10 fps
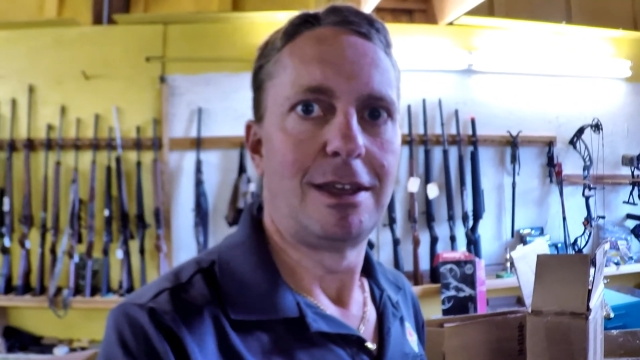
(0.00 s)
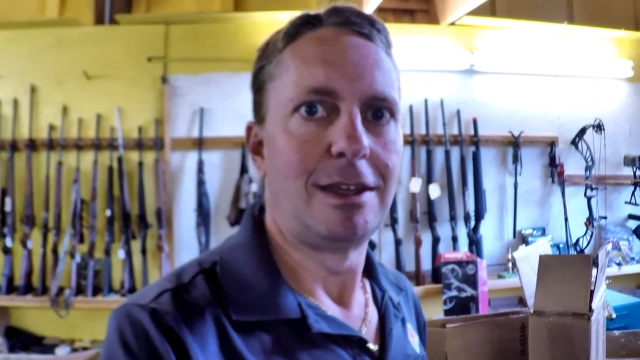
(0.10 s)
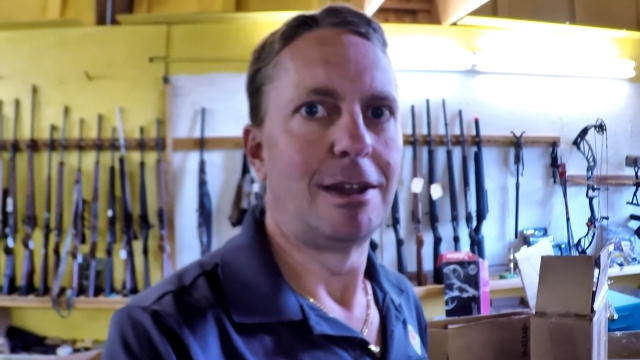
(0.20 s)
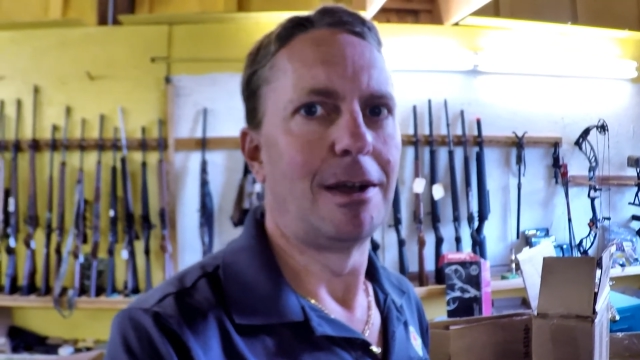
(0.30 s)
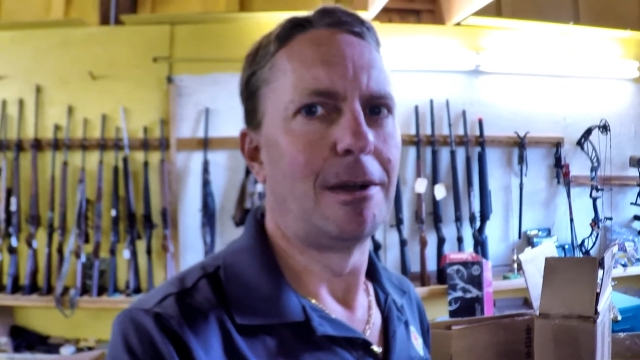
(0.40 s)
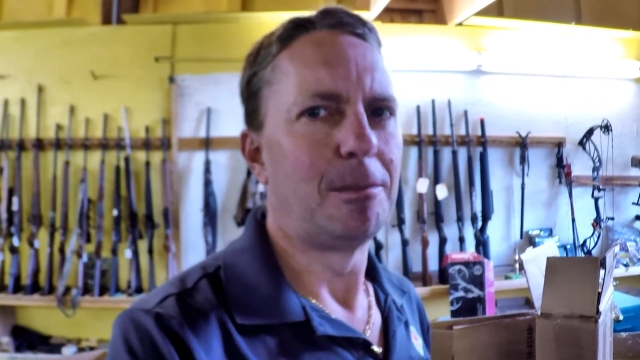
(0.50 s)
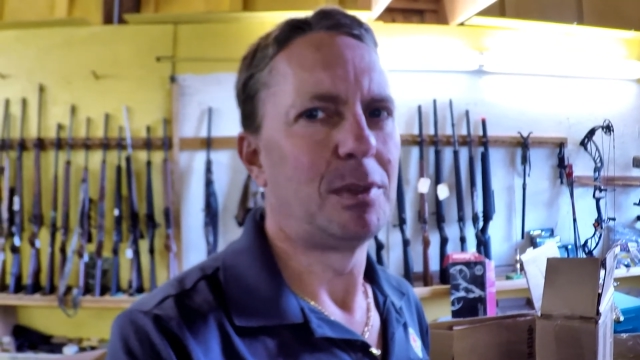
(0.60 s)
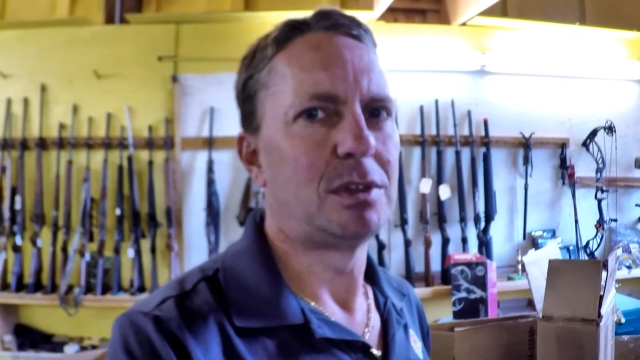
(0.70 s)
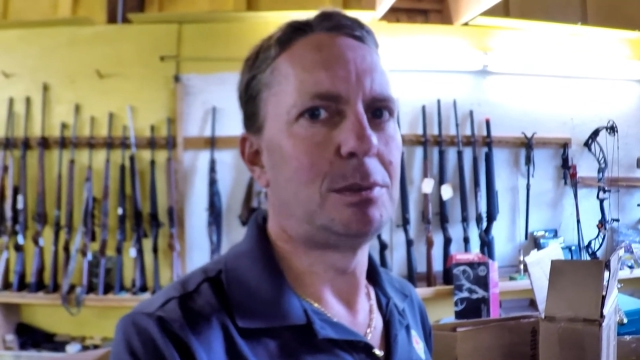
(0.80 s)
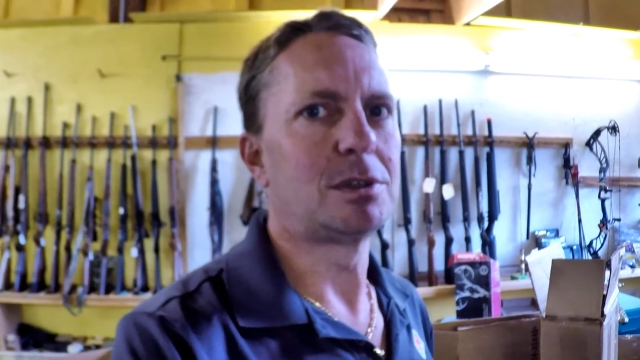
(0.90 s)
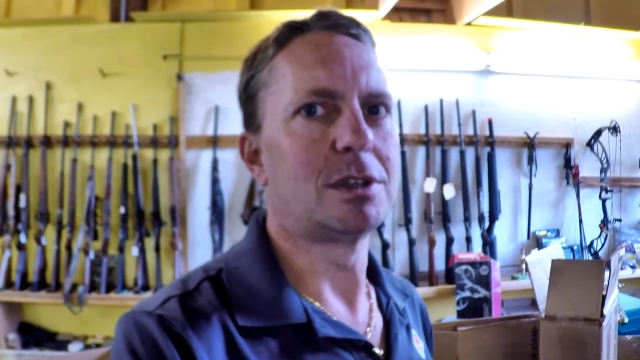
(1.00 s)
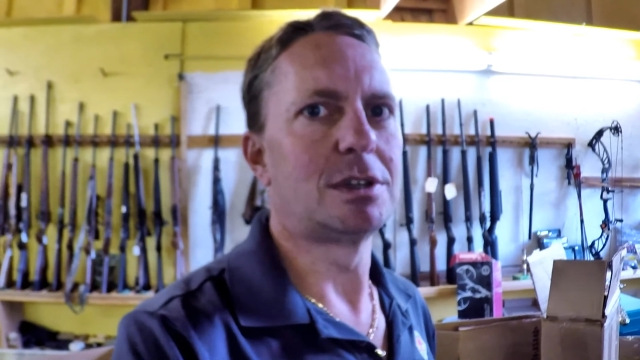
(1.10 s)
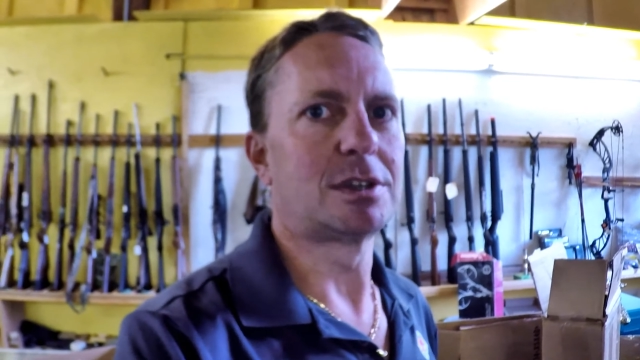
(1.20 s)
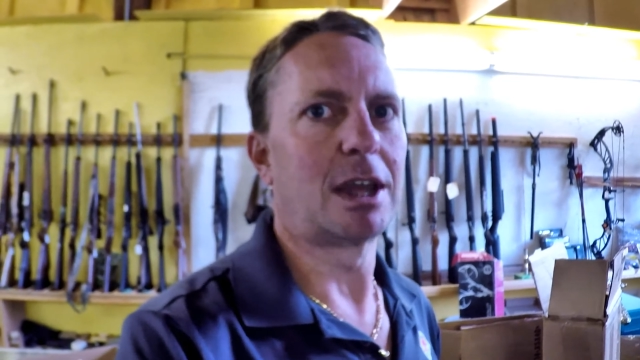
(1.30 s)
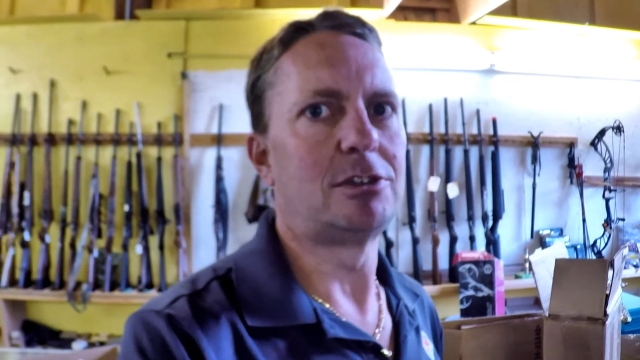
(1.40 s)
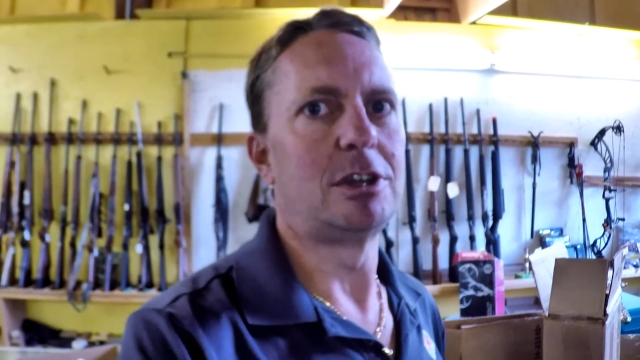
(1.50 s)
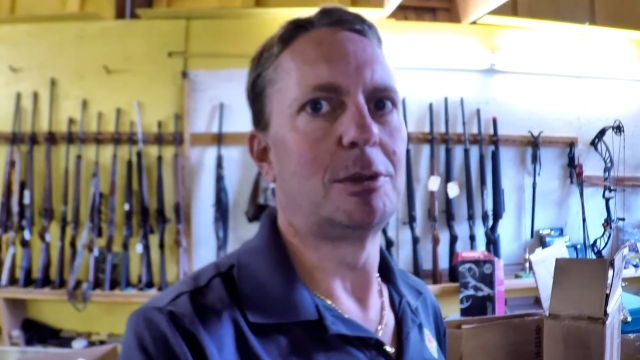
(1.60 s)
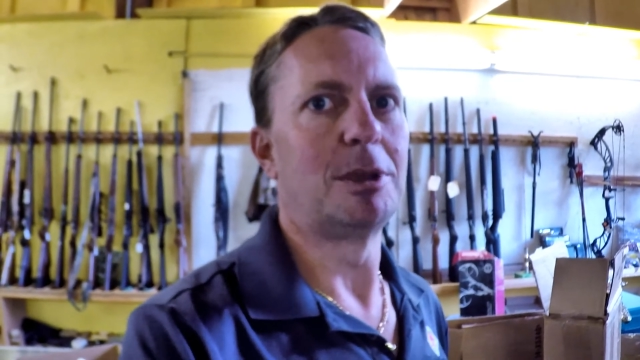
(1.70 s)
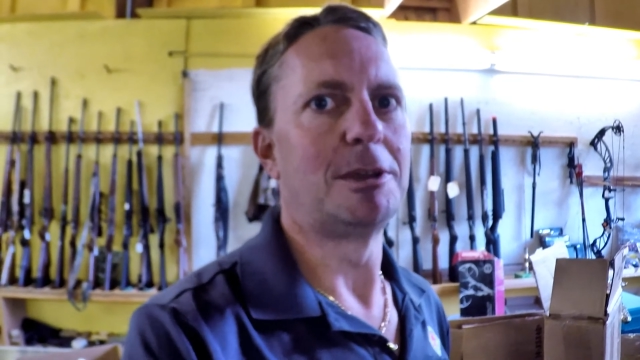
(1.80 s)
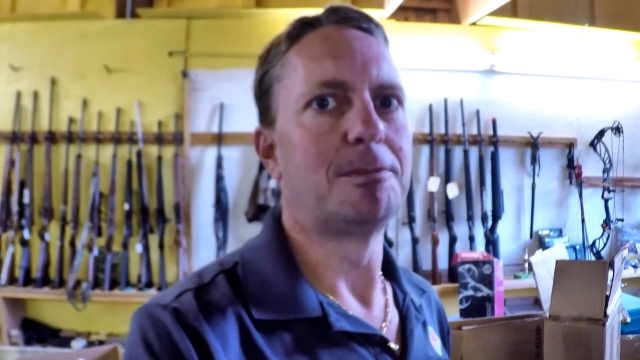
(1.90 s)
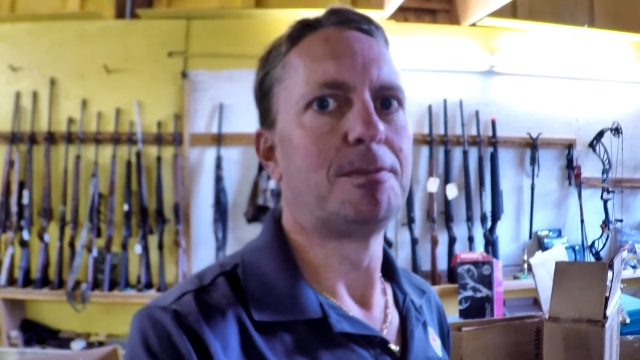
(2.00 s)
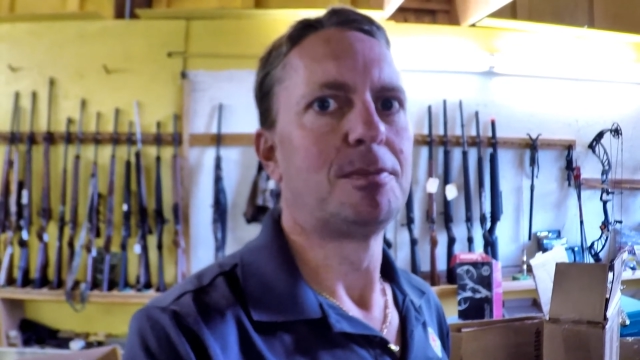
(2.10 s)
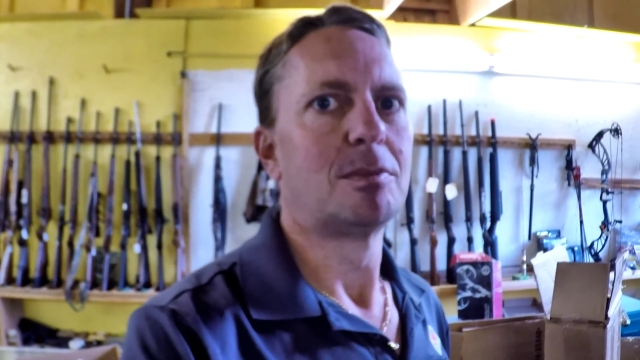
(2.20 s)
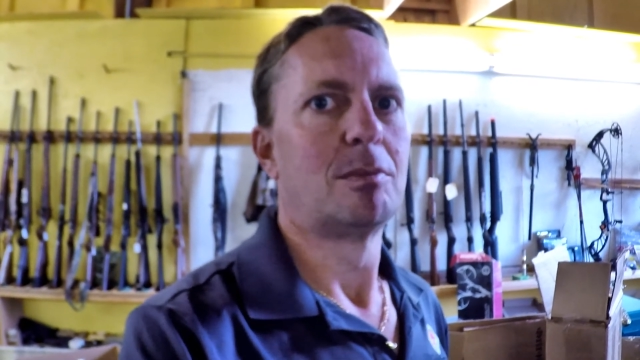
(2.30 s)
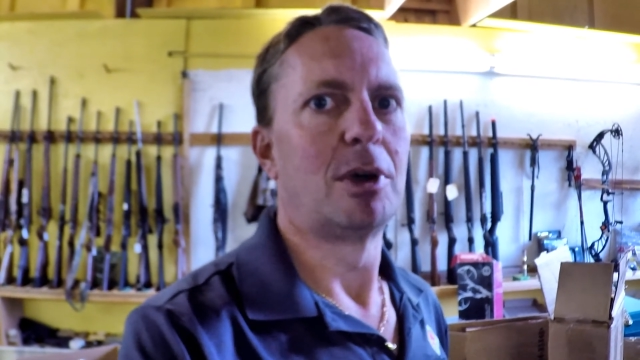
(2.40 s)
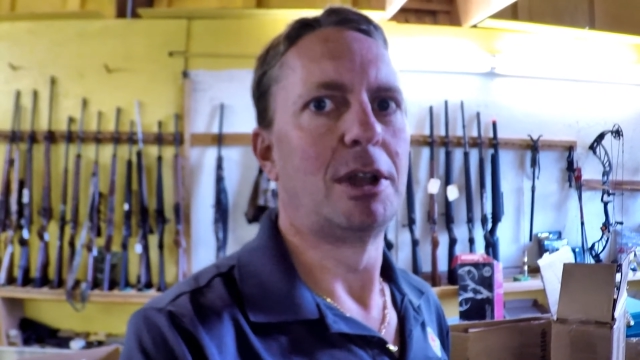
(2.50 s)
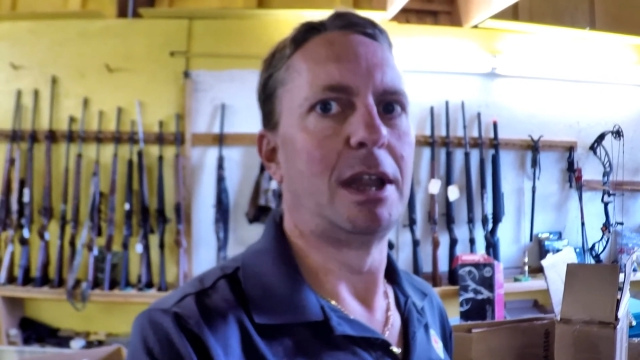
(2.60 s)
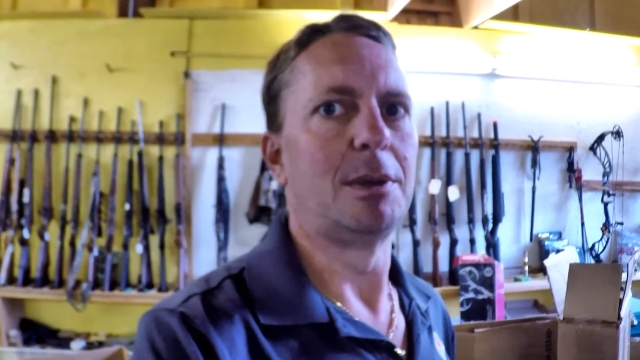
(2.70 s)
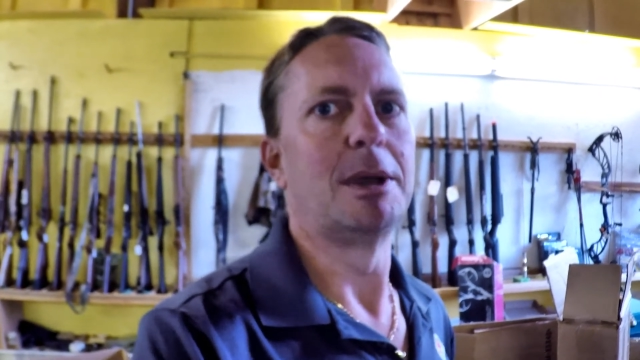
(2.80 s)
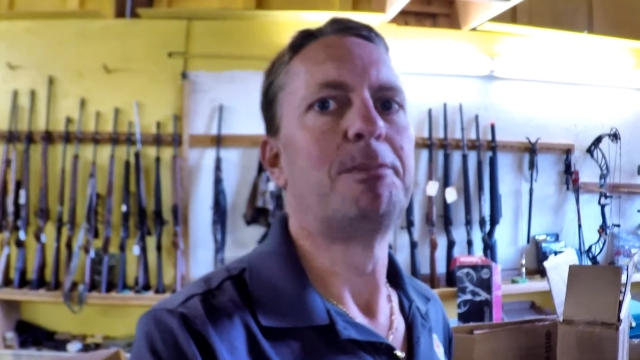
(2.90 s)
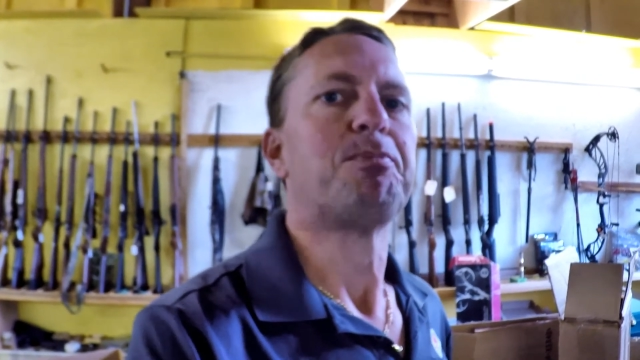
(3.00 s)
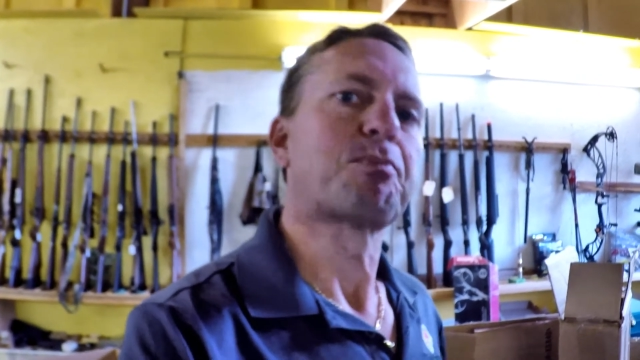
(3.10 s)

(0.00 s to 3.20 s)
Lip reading: seems a little sketchy to me. But anyway,